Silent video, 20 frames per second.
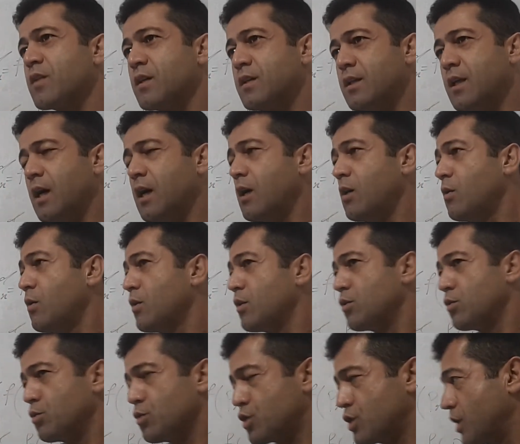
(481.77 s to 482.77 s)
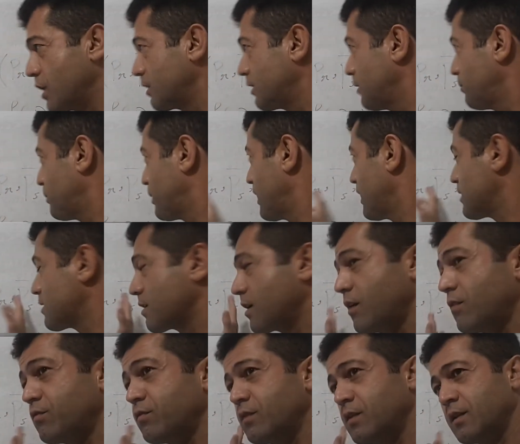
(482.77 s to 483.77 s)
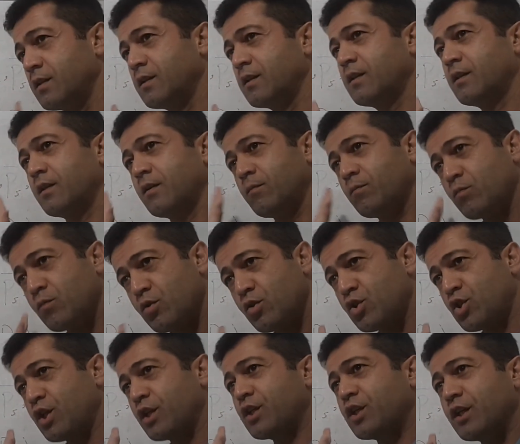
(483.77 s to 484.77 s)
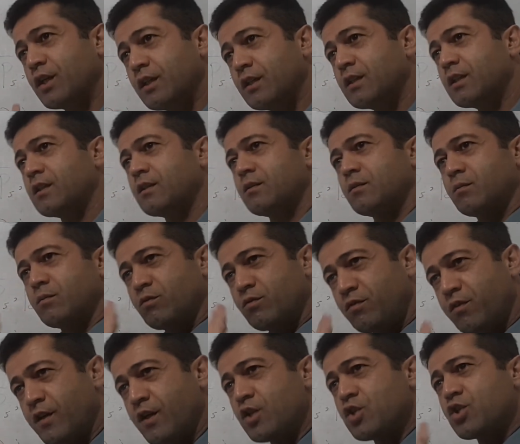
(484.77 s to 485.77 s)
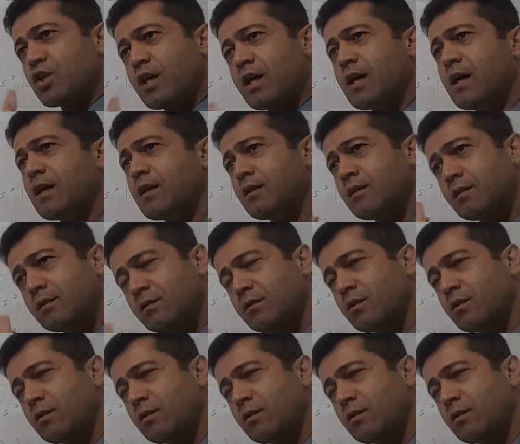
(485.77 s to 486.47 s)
Now you check the price of chicken, fish, and